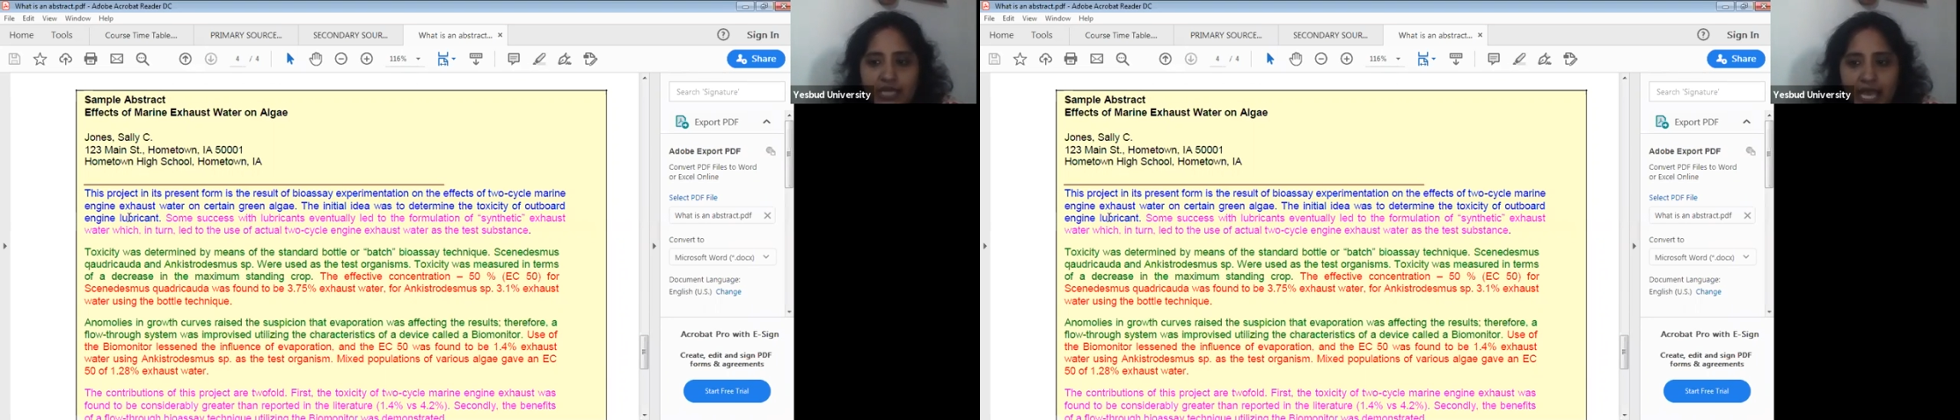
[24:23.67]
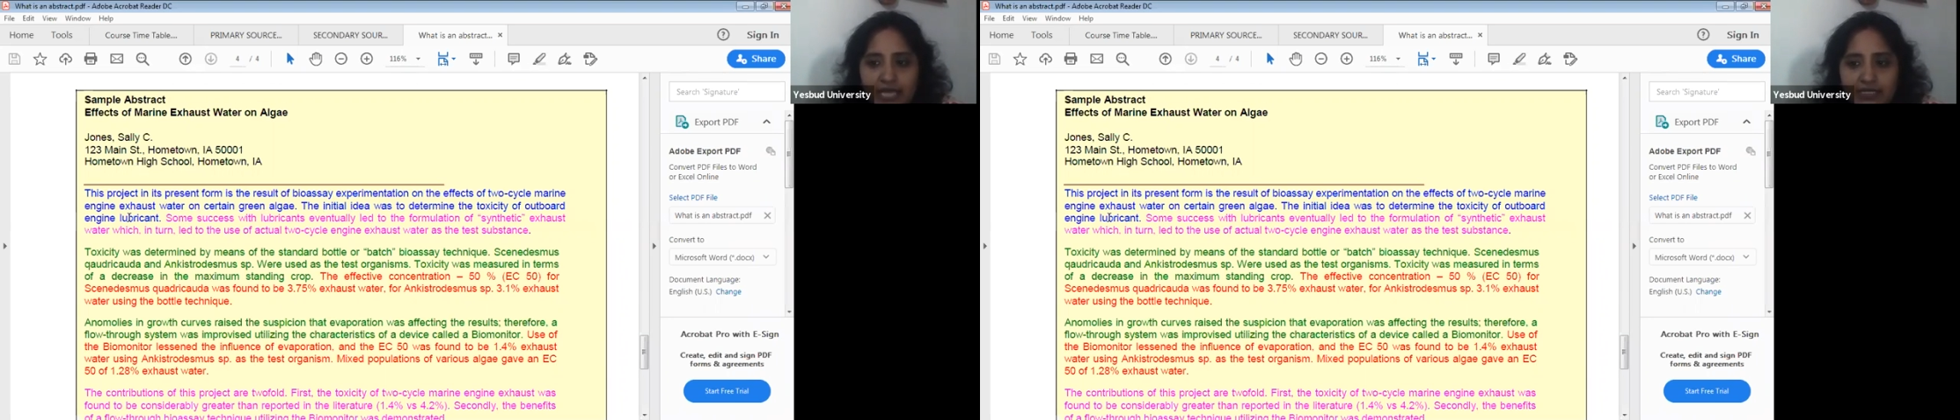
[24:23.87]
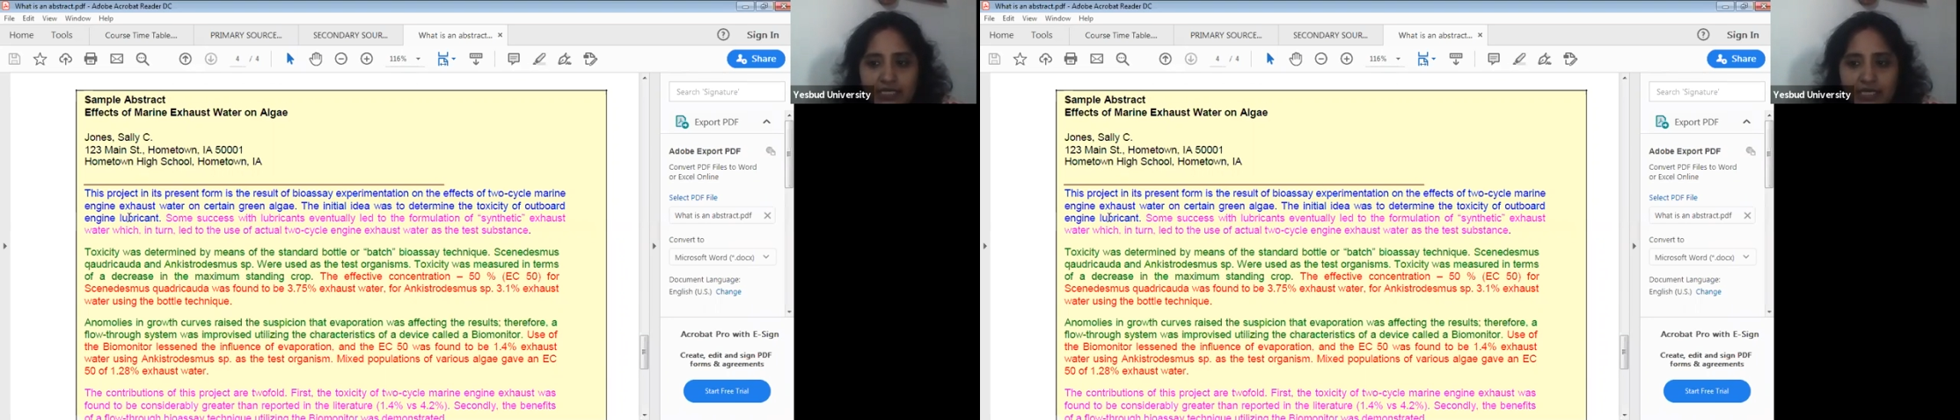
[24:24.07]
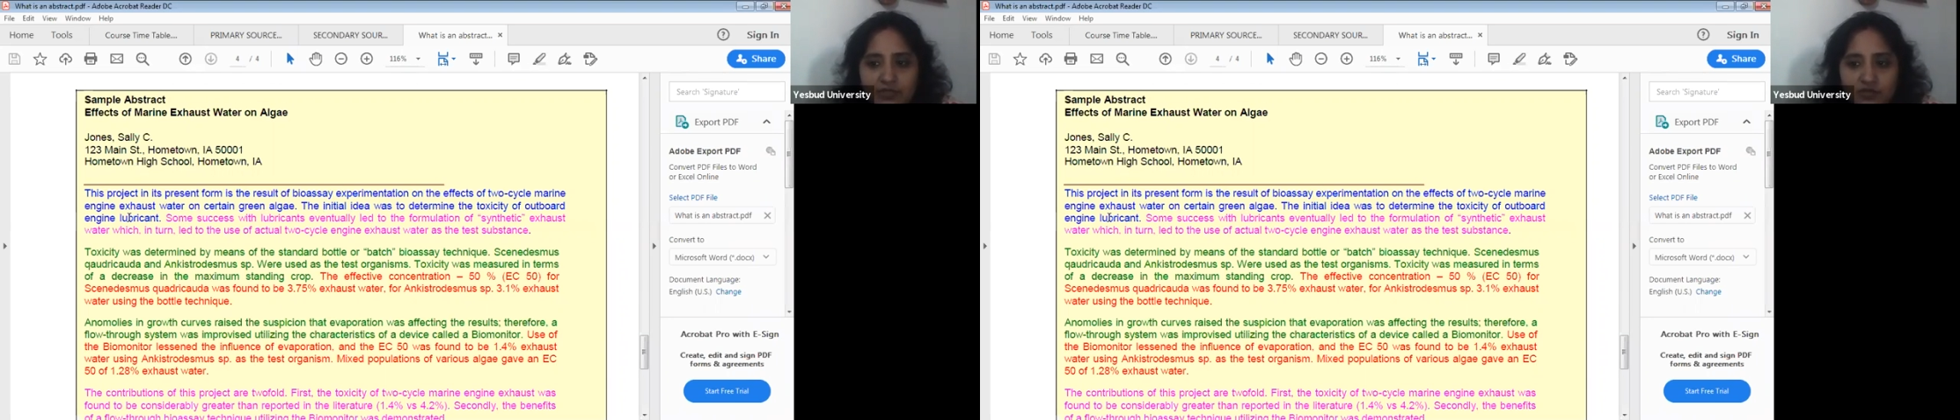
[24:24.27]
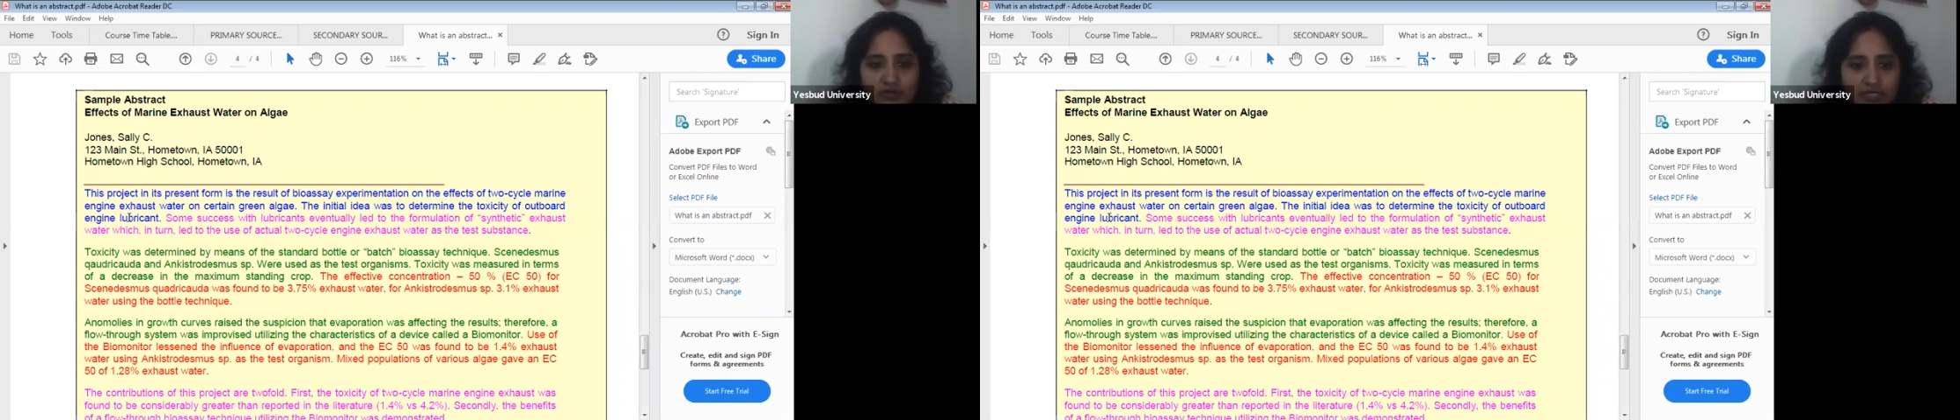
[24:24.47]
as an
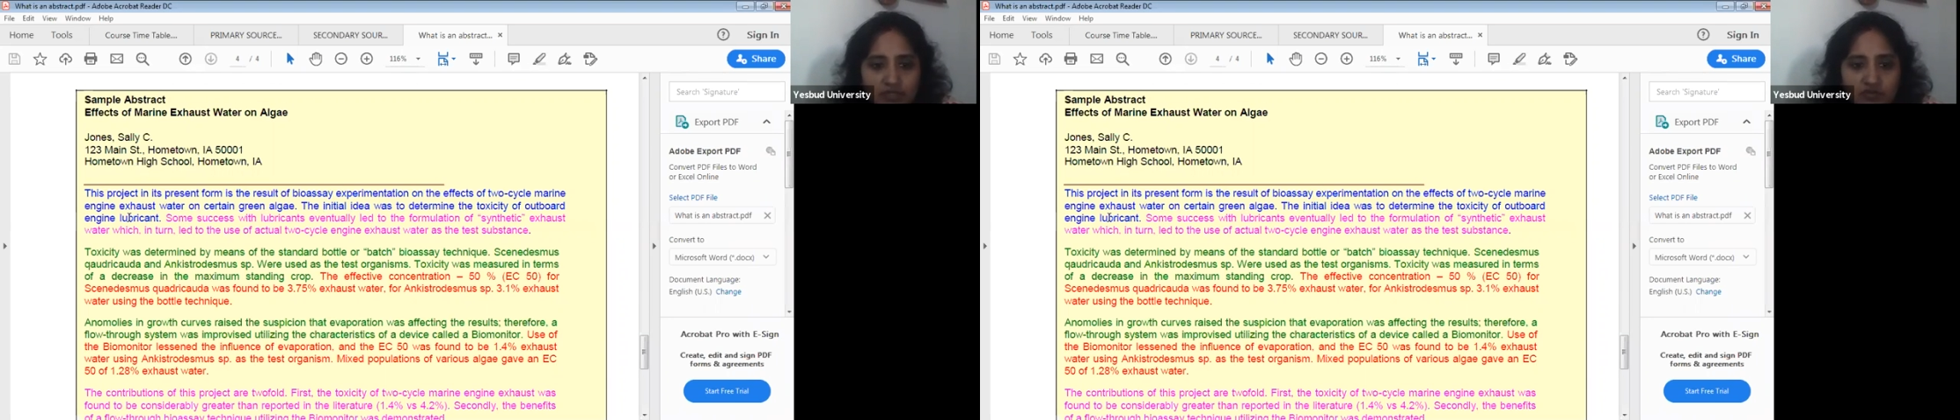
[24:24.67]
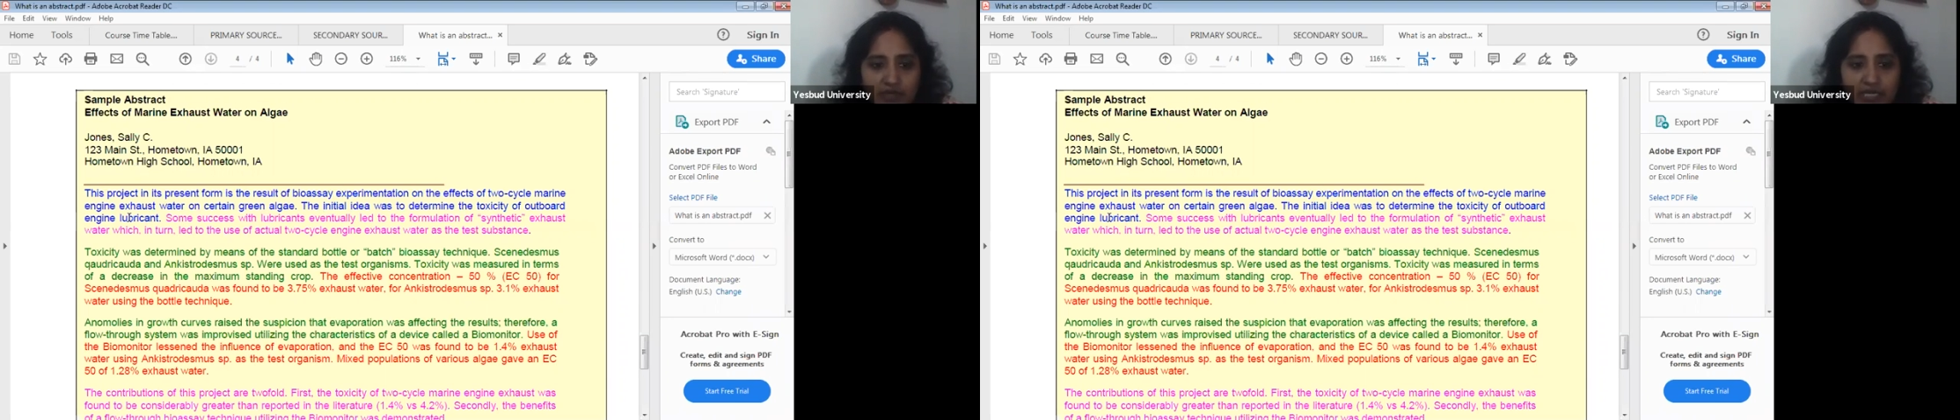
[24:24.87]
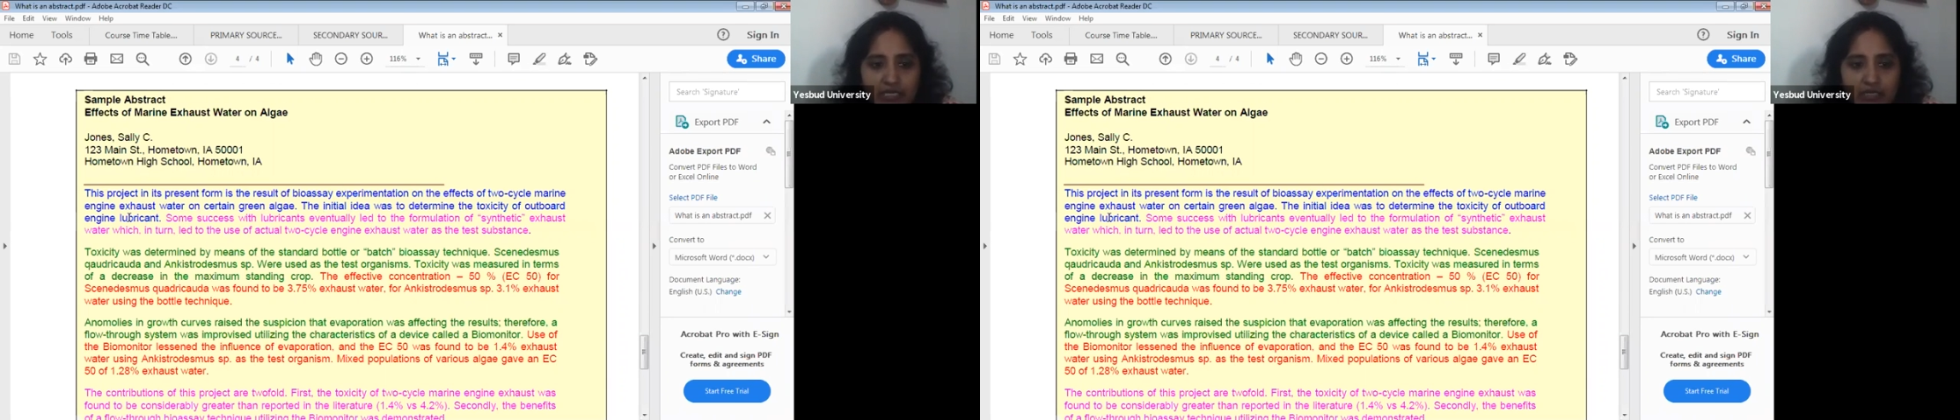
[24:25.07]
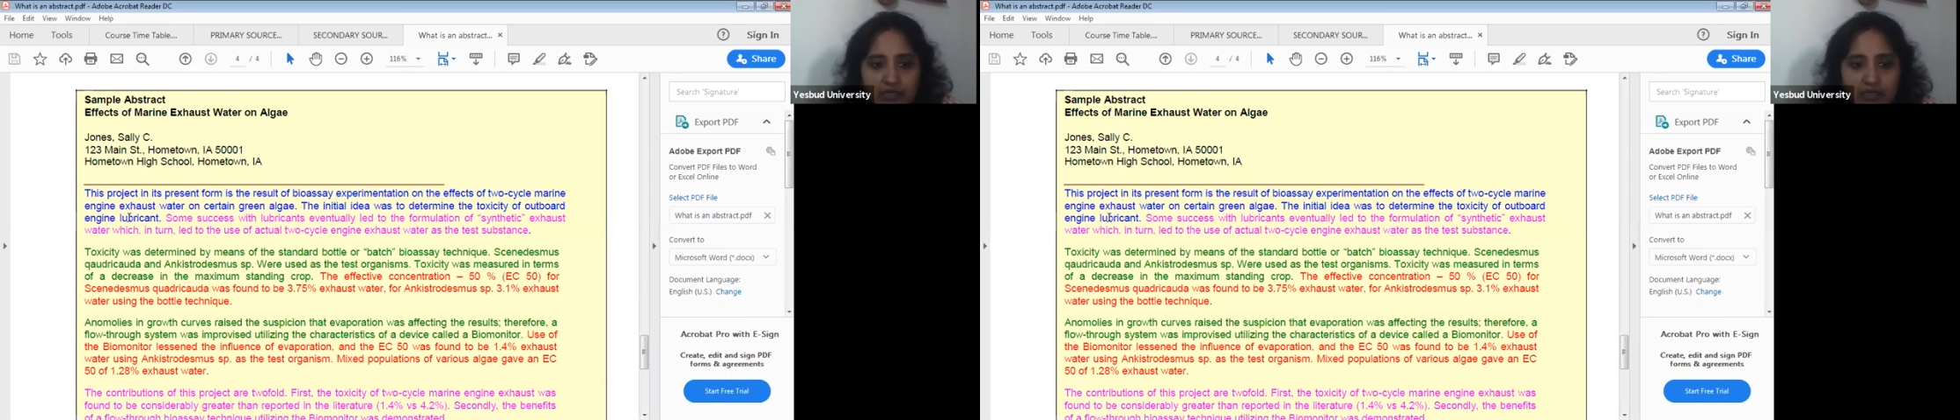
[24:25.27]
introductory,